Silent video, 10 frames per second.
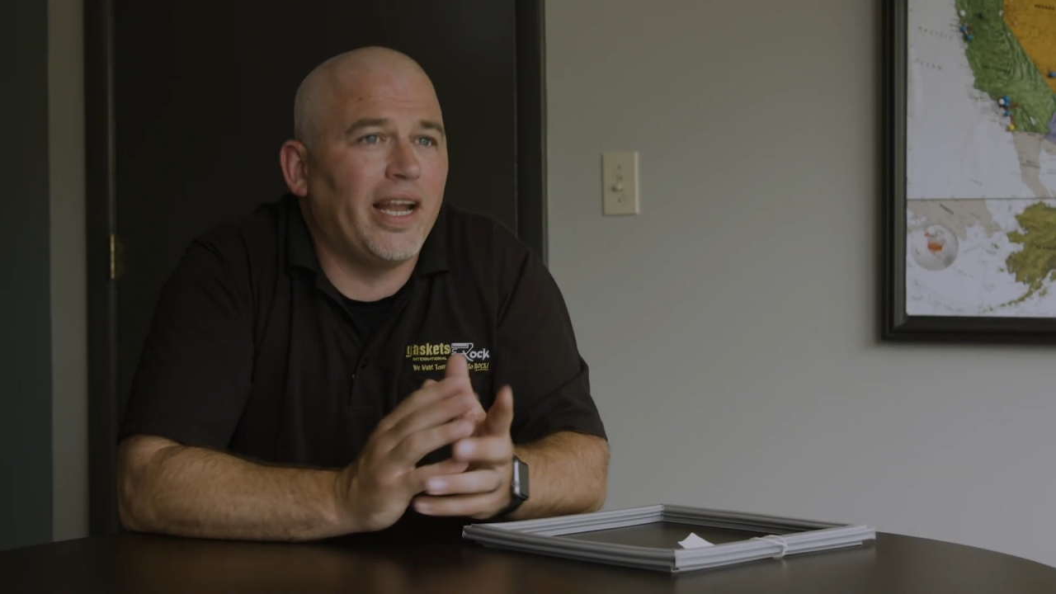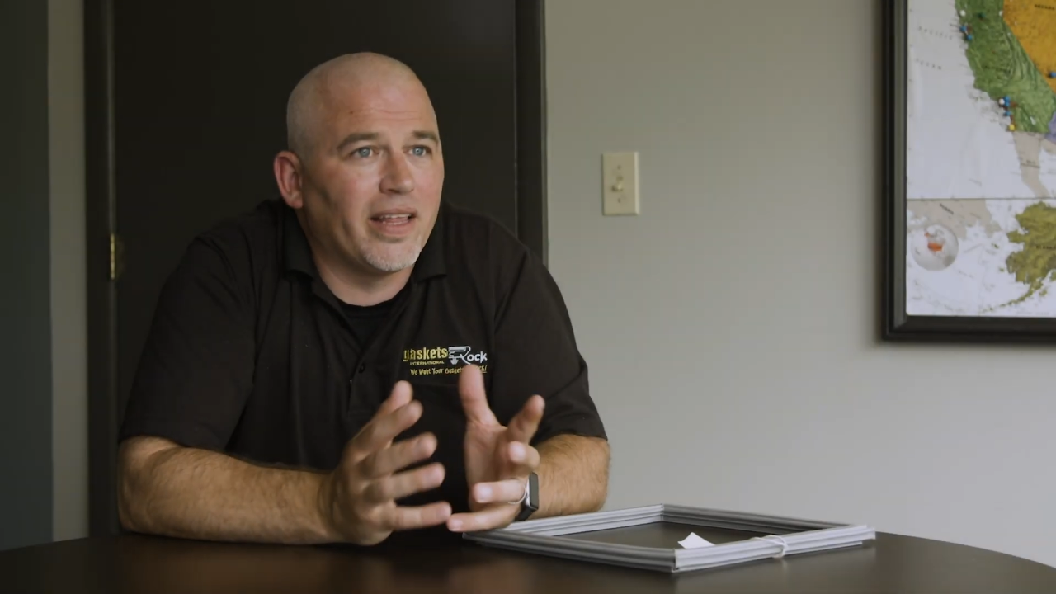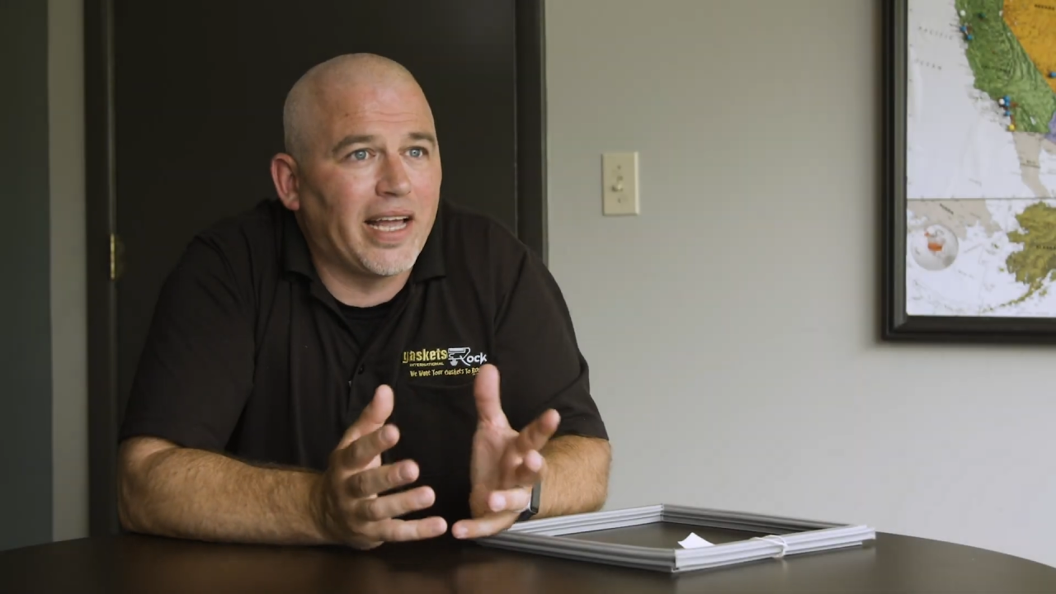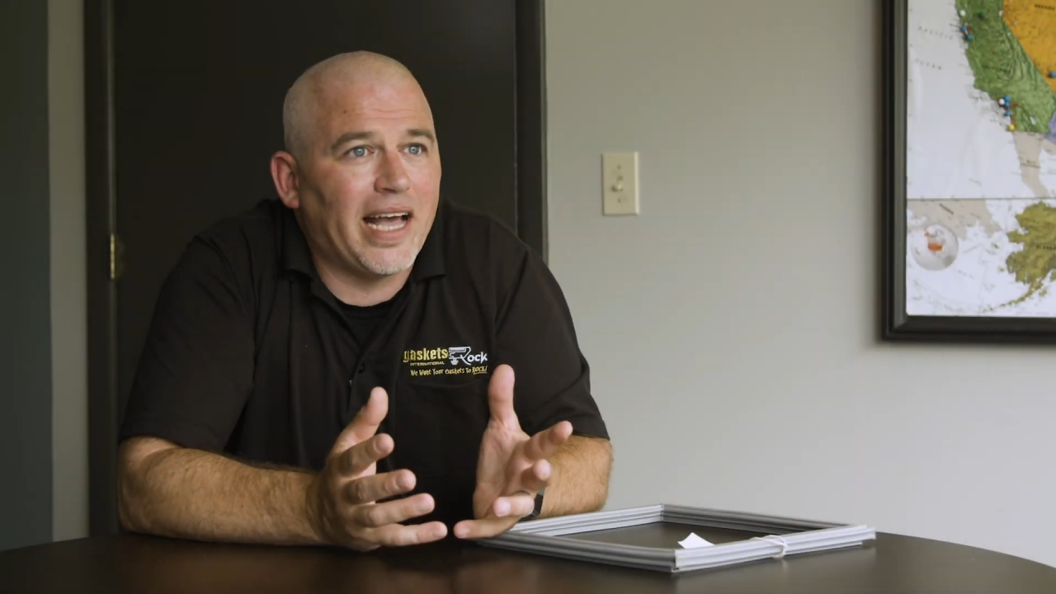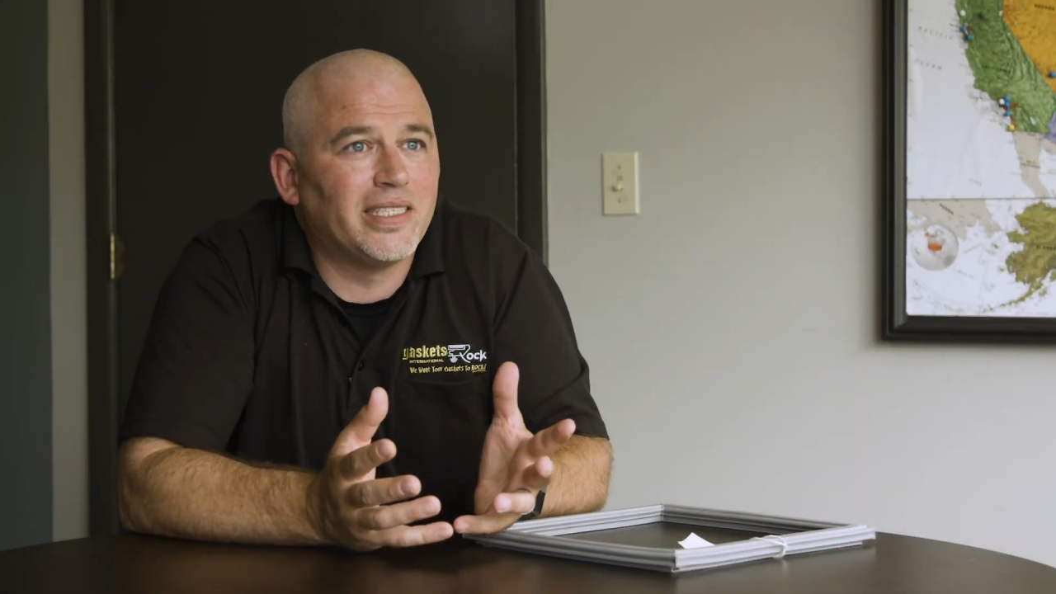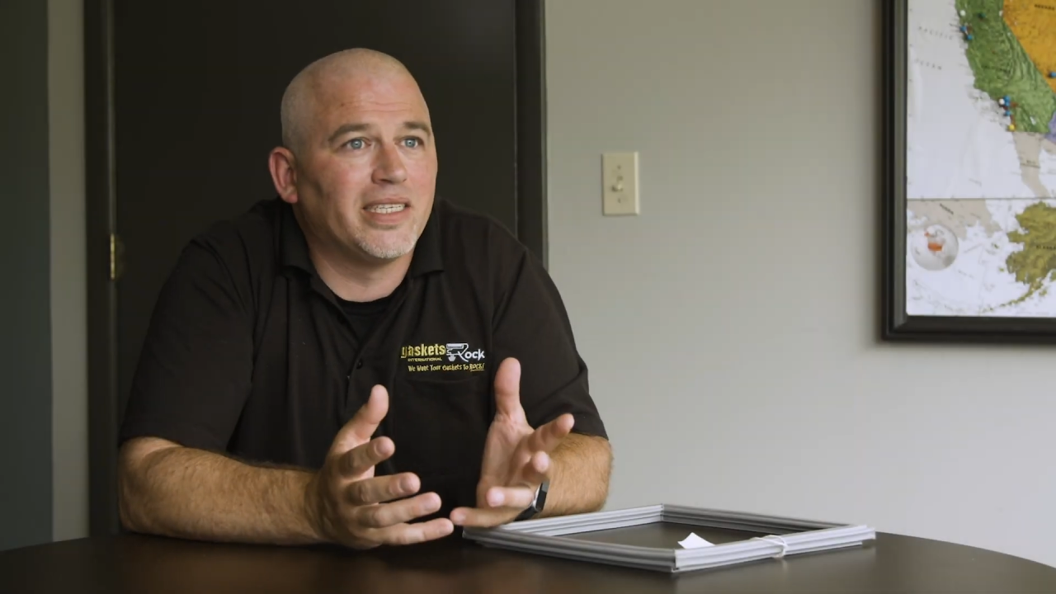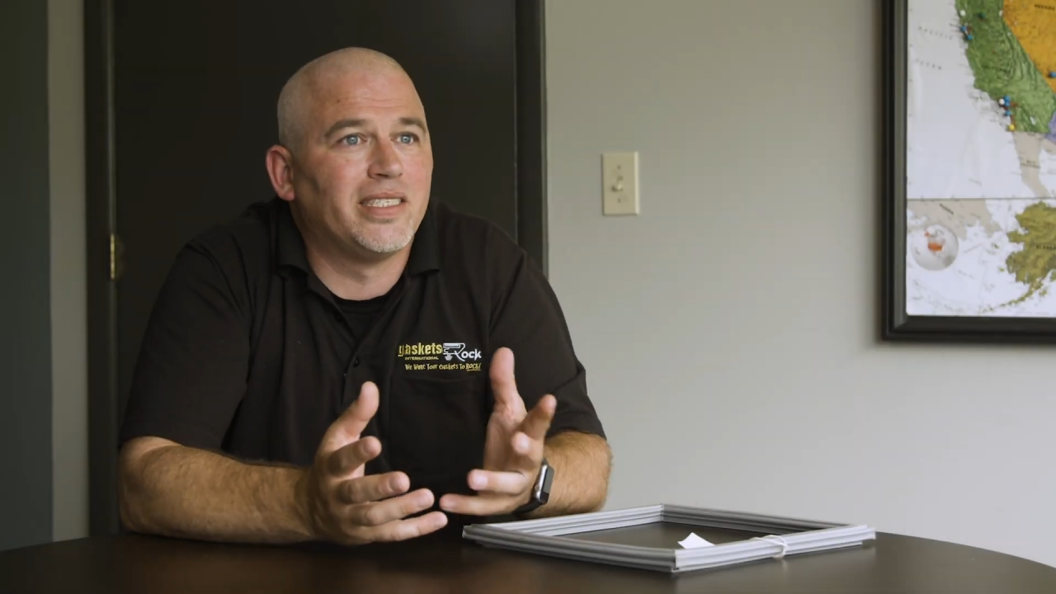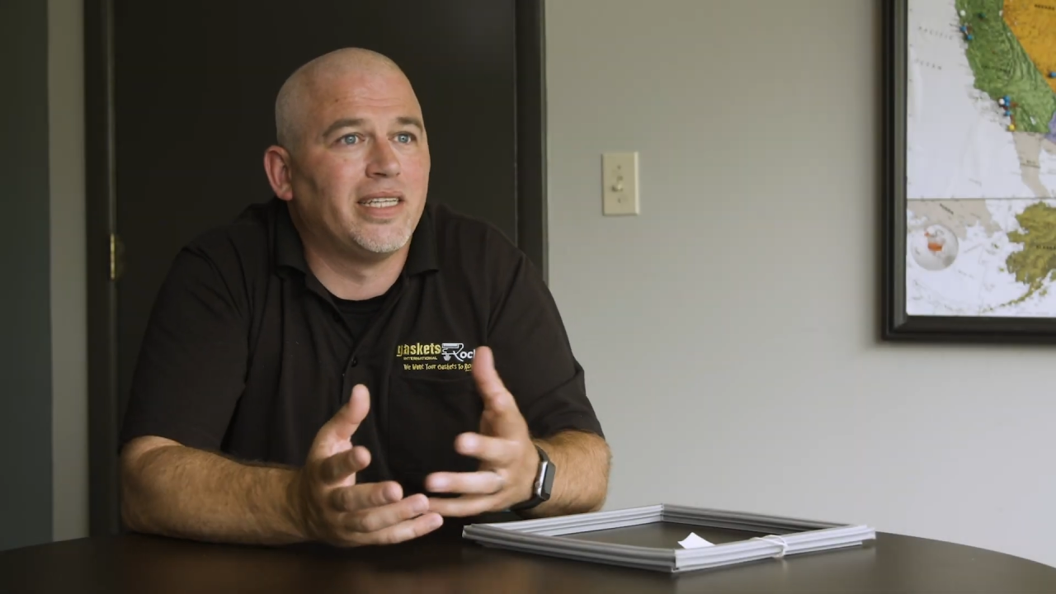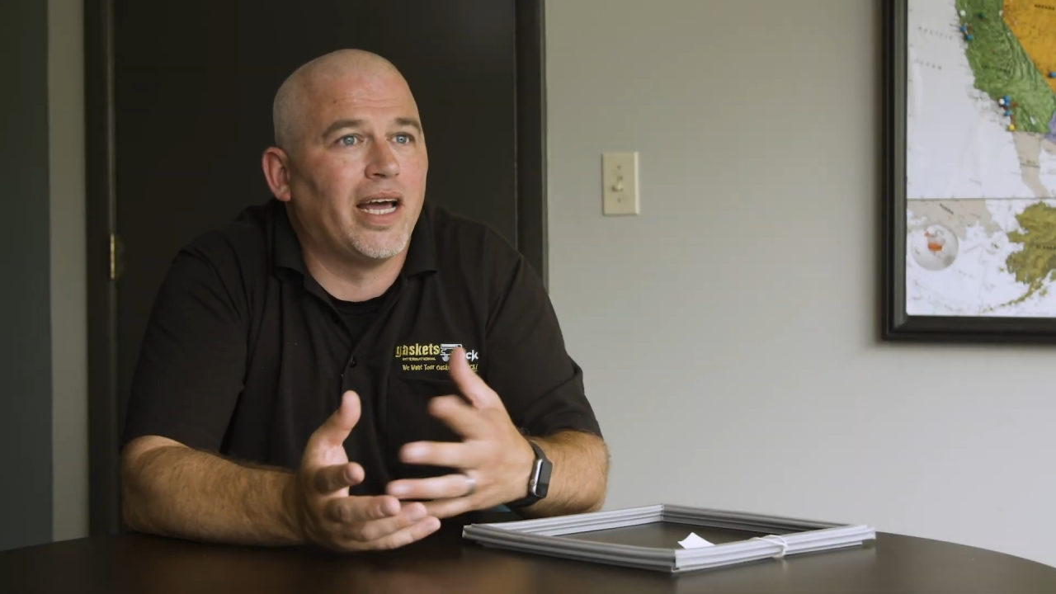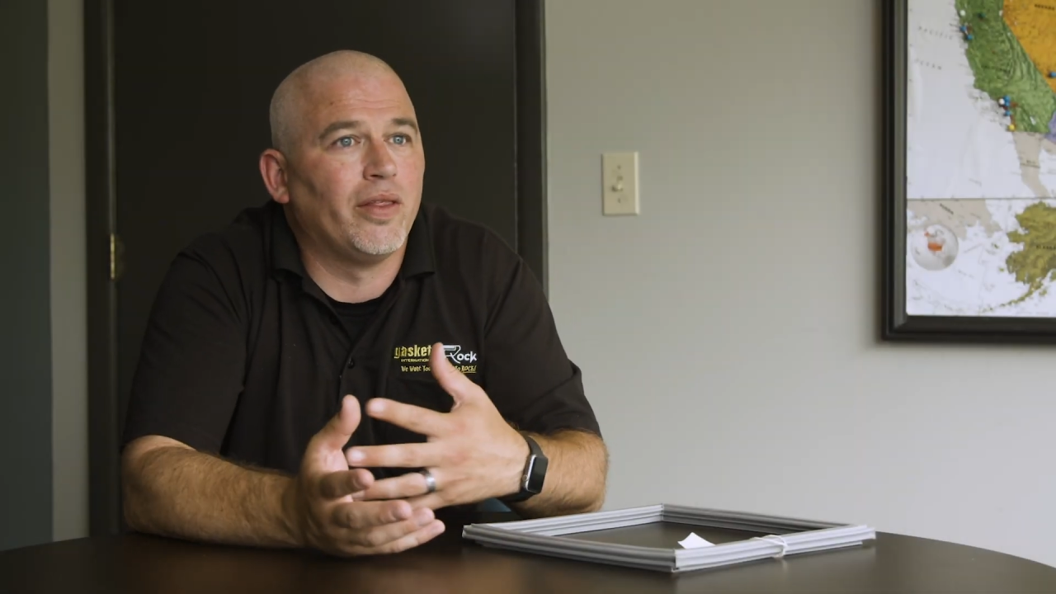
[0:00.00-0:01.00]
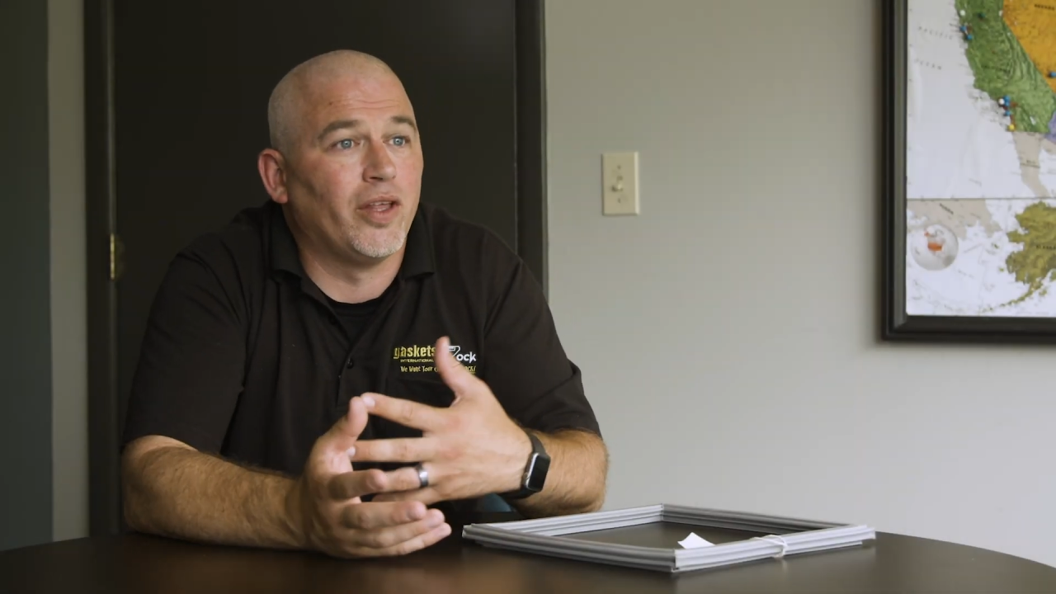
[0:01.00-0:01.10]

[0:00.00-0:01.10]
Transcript: of the gaskets that